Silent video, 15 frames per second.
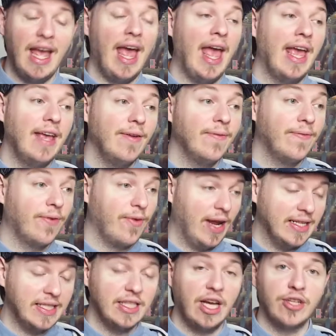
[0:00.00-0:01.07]
a
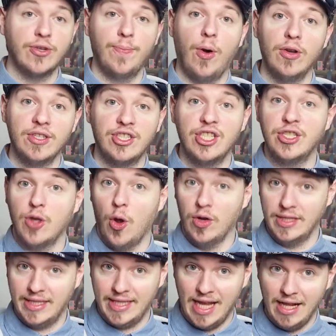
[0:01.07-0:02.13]
forensic anthropologist
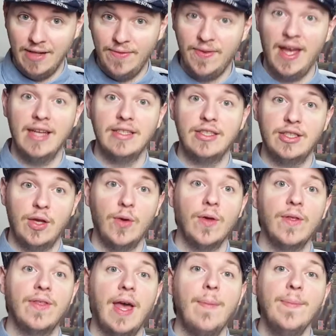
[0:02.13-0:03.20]
herself, so
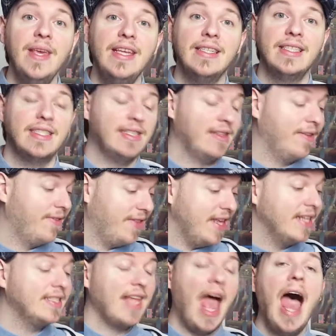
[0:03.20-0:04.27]
that means the
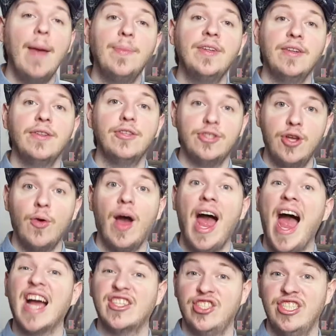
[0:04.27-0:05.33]
things that happen in the show are
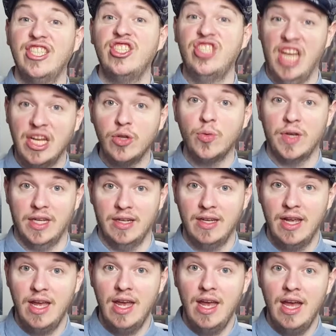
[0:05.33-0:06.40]
actually genuine.
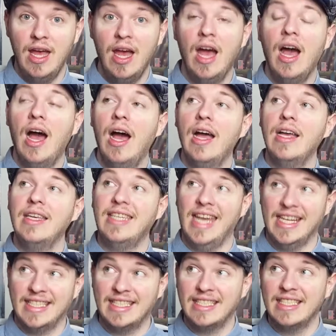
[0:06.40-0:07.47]

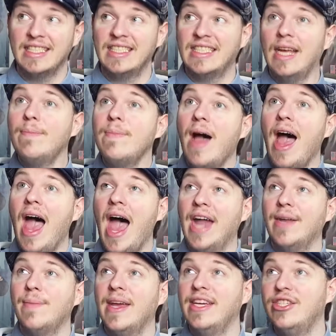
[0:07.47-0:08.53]
Yes, some
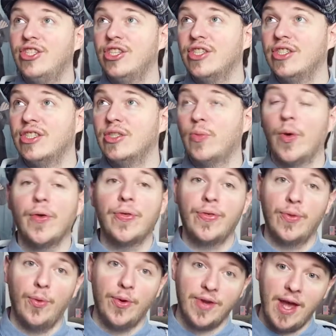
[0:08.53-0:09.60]
animations were
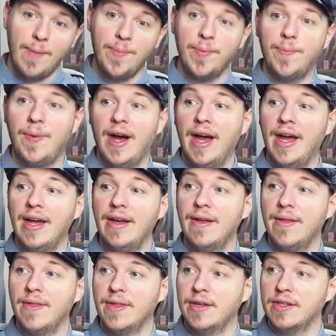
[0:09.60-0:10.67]
thought up by
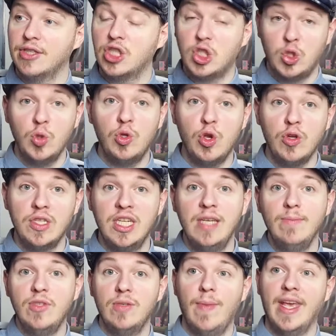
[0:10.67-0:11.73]
the studio team
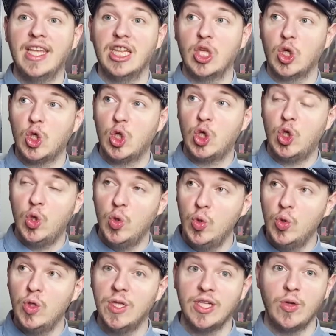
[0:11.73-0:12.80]
to make it look
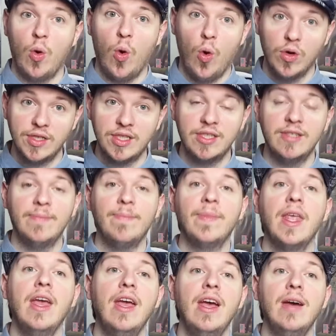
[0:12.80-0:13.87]
cool and awesome,
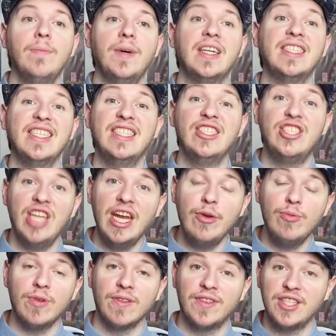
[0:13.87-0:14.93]
but in
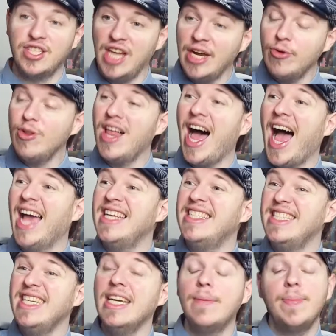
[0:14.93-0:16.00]
general, the general
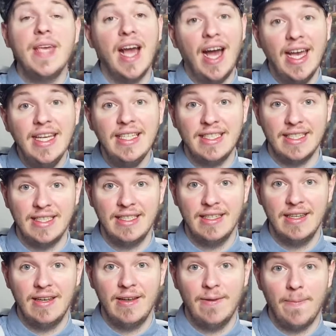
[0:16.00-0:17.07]
idea behind it
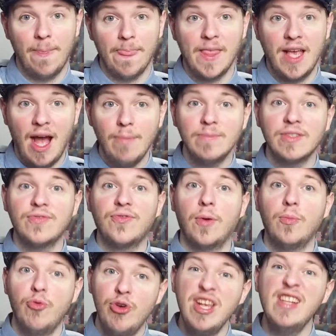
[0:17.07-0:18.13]
comes
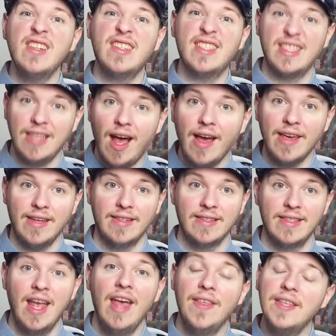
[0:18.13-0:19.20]
from real science.
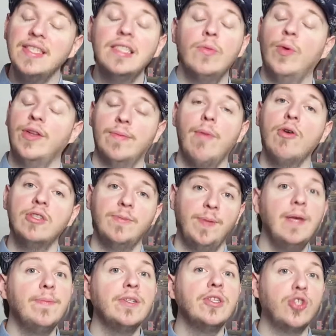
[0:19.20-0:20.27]
This is what most
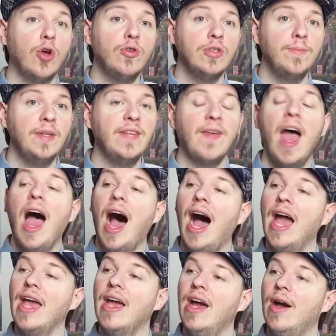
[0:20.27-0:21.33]
people don't believe.
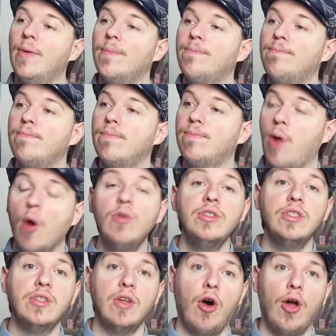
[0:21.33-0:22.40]
I
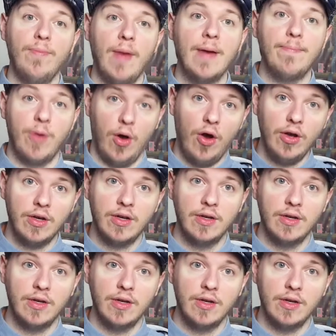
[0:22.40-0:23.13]
post on my blog